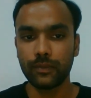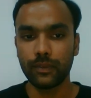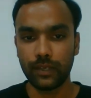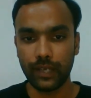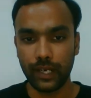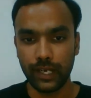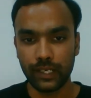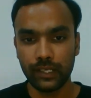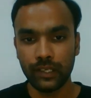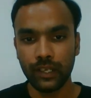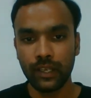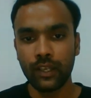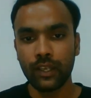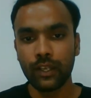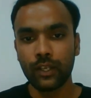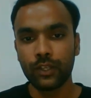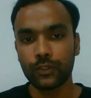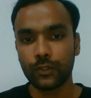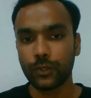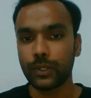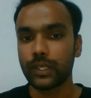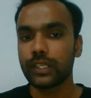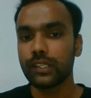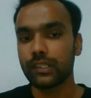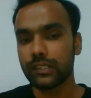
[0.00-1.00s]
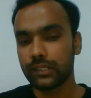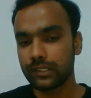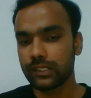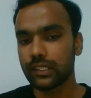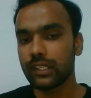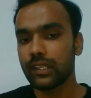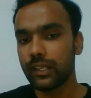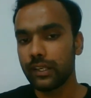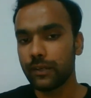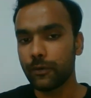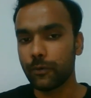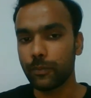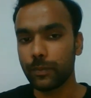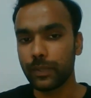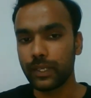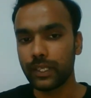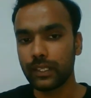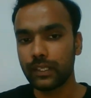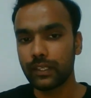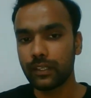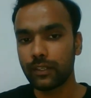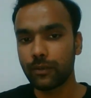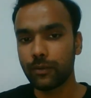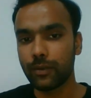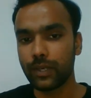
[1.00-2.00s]
right? So it is still an
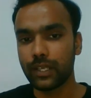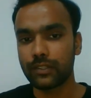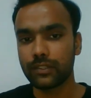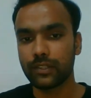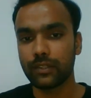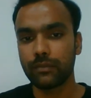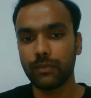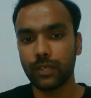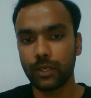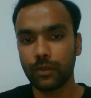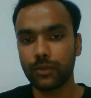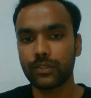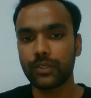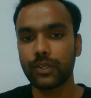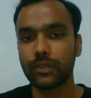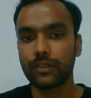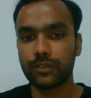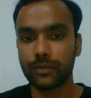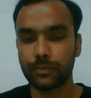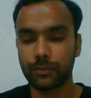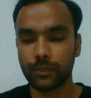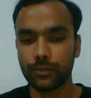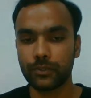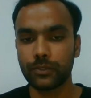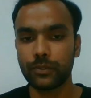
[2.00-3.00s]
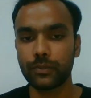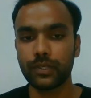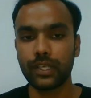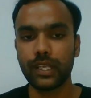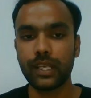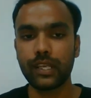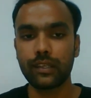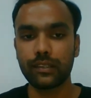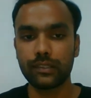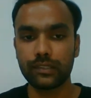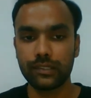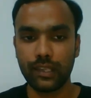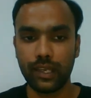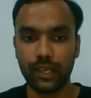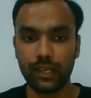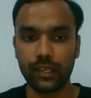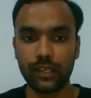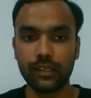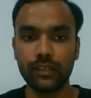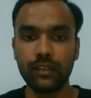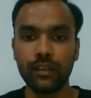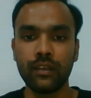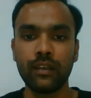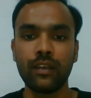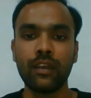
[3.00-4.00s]
opinion question because you're supposed to take
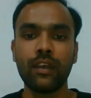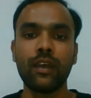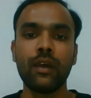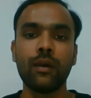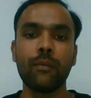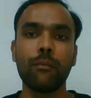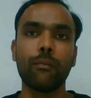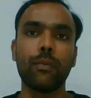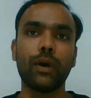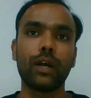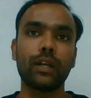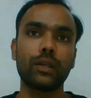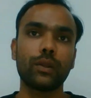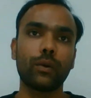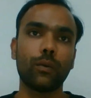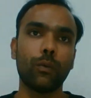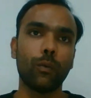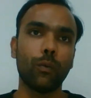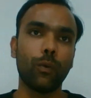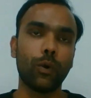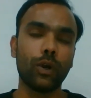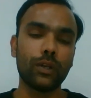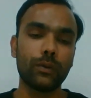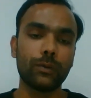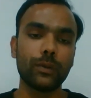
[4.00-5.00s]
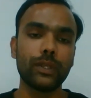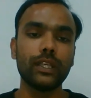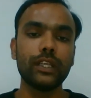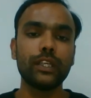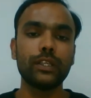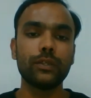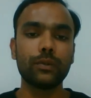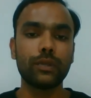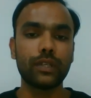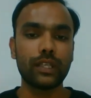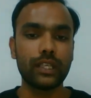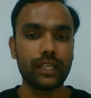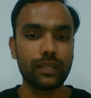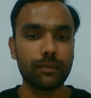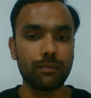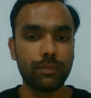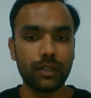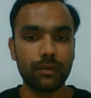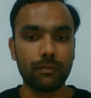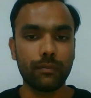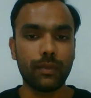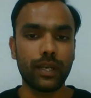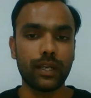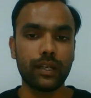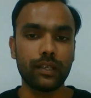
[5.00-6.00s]
side. But what we need to keep
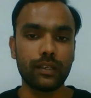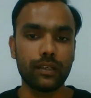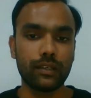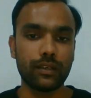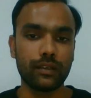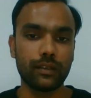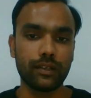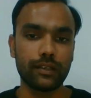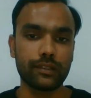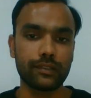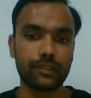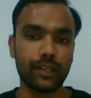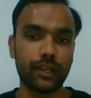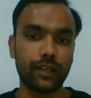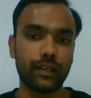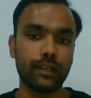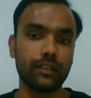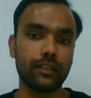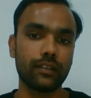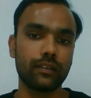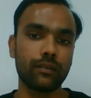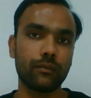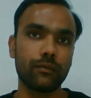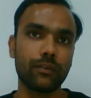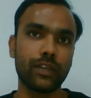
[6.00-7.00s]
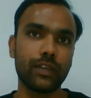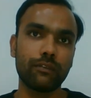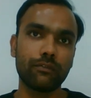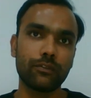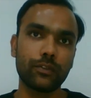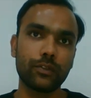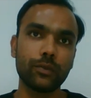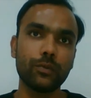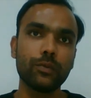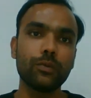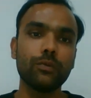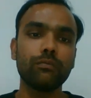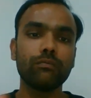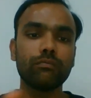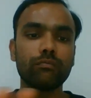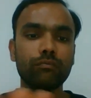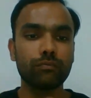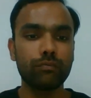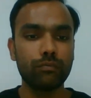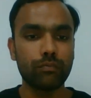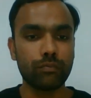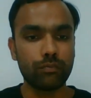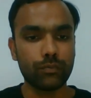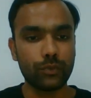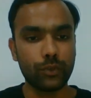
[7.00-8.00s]
in mind here is that we have to
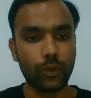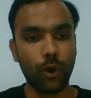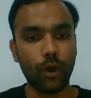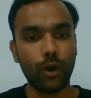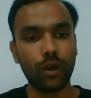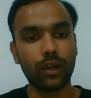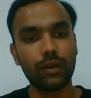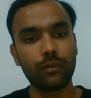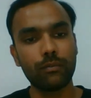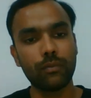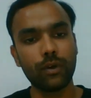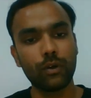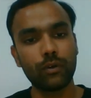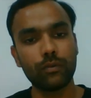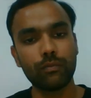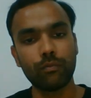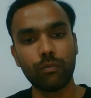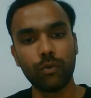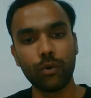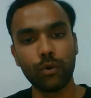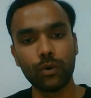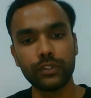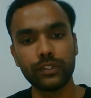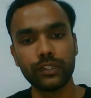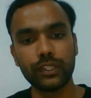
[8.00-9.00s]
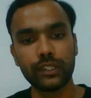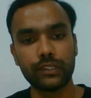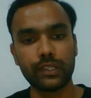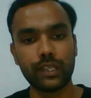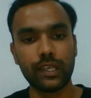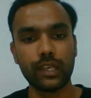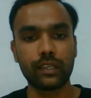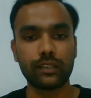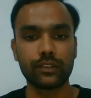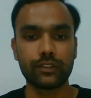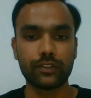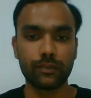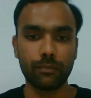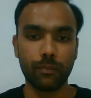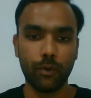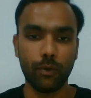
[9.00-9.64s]
talk about both the things,